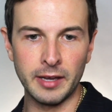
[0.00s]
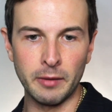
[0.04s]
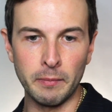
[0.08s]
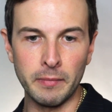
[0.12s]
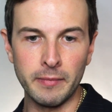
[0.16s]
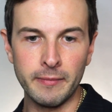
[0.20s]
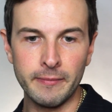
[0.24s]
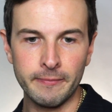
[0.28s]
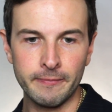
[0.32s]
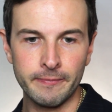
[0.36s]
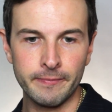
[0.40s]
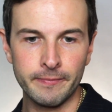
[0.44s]

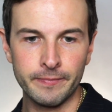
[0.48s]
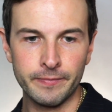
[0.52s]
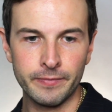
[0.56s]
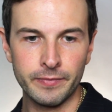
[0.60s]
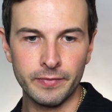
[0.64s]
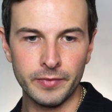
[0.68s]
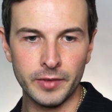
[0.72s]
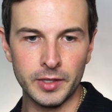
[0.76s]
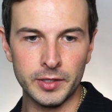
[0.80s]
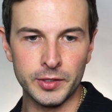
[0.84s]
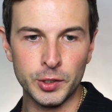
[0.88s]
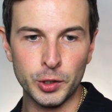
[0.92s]
Him.
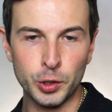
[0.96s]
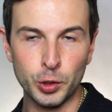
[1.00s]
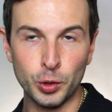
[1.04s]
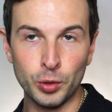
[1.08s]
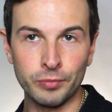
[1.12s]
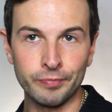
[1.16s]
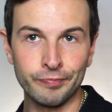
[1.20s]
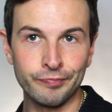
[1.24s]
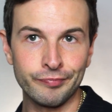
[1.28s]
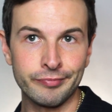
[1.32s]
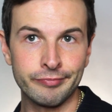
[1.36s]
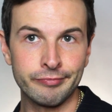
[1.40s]
The
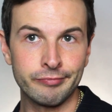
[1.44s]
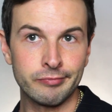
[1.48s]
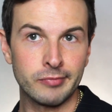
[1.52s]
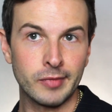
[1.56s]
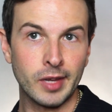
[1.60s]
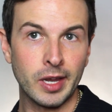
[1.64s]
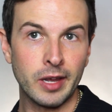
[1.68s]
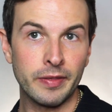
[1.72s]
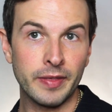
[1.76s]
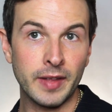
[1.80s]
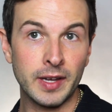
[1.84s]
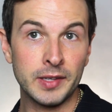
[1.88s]
two.
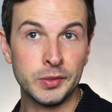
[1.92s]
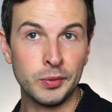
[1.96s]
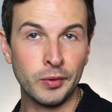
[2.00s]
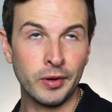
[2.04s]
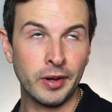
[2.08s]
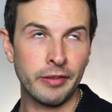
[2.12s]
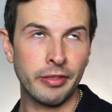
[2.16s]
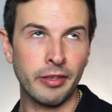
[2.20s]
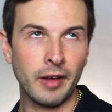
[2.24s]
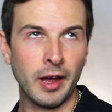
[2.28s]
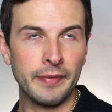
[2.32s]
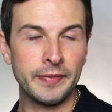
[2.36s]

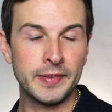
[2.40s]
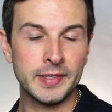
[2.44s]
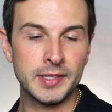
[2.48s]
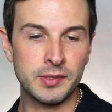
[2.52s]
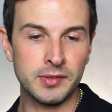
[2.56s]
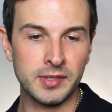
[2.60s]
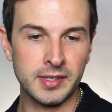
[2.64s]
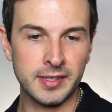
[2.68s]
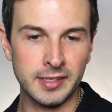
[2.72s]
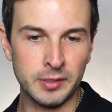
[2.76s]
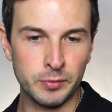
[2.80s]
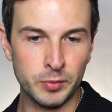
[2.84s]
That's what I thought
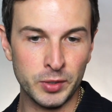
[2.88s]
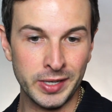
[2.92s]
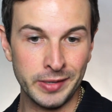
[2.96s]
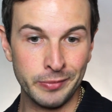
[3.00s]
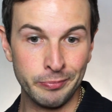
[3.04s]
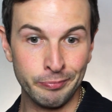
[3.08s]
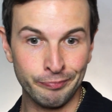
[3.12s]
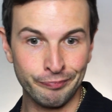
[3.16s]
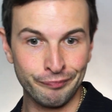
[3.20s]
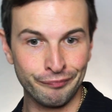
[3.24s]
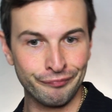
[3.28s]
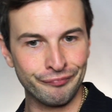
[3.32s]
this was going to
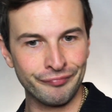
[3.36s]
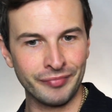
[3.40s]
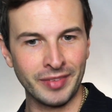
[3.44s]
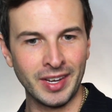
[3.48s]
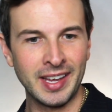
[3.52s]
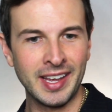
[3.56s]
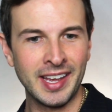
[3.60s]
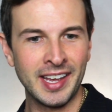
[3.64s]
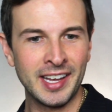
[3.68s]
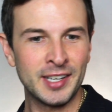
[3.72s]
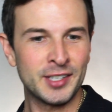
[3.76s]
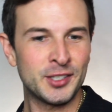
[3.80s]
be.
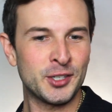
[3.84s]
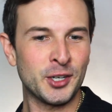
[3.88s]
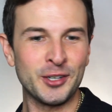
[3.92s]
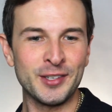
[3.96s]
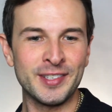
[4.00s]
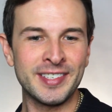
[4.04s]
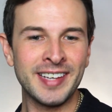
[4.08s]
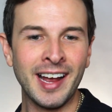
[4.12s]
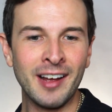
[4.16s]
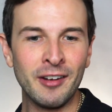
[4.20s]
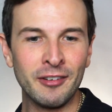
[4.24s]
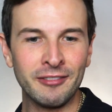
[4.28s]

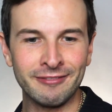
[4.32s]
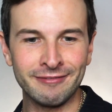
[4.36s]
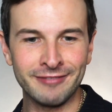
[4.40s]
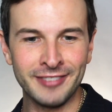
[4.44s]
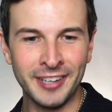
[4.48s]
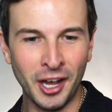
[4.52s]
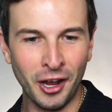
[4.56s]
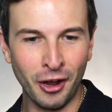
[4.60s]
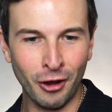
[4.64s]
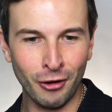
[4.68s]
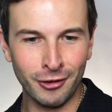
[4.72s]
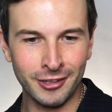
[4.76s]
Turns
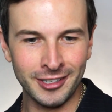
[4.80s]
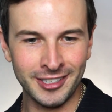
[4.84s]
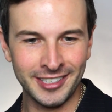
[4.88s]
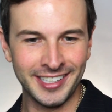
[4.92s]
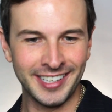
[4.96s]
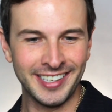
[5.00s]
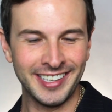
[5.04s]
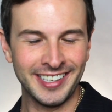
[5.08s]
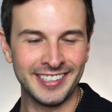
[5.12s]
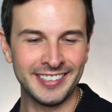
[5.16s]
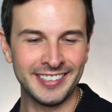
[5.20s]
out, no.